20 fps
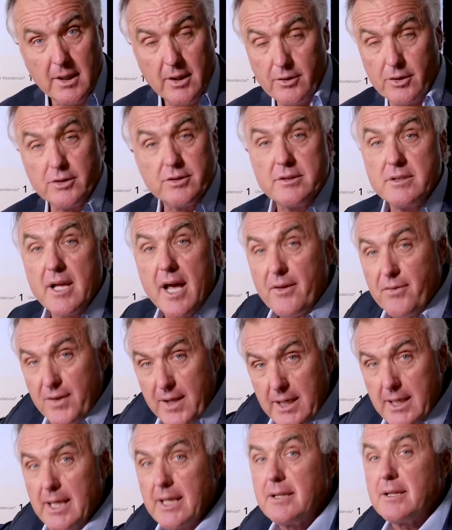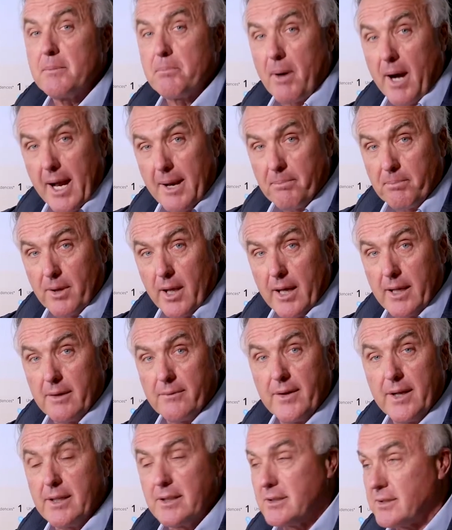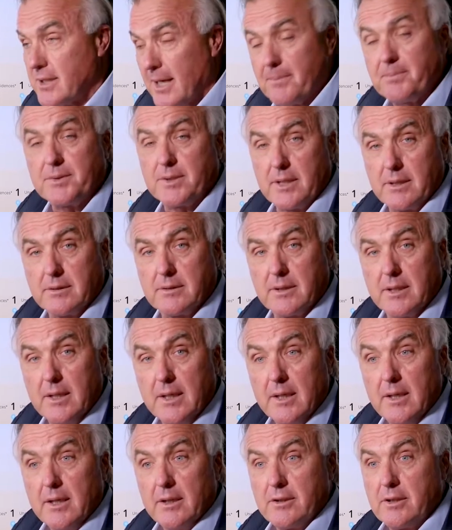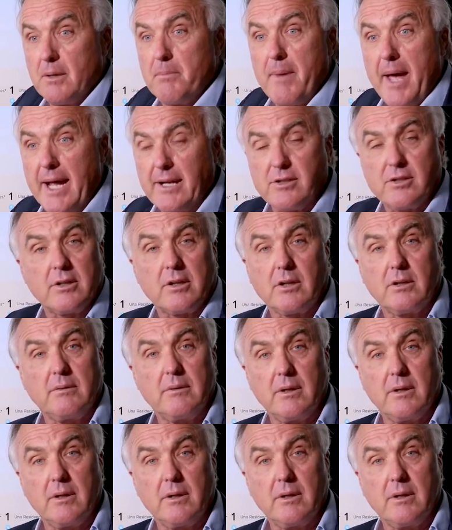There's nothing in the pipeline of any substance to match